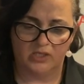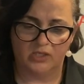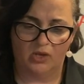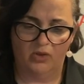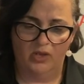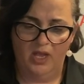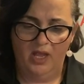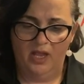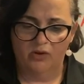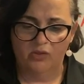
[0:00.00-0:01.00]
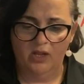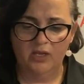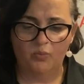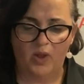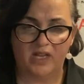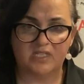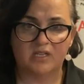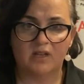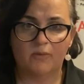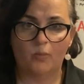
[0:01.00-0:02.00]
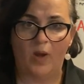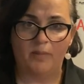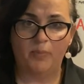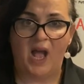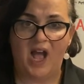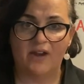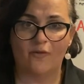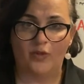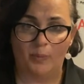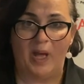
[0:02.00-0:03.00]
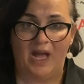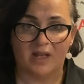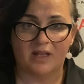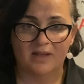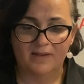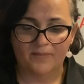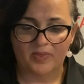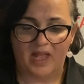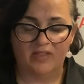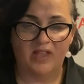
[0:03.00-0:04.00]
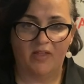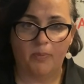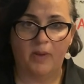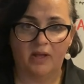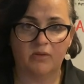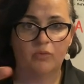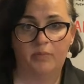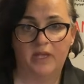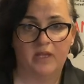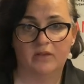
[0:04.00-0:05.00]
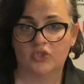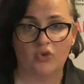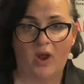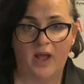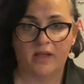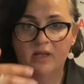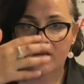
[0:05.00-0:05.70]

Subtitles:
So it'll only wet one part of the puck and the other puck will be dry.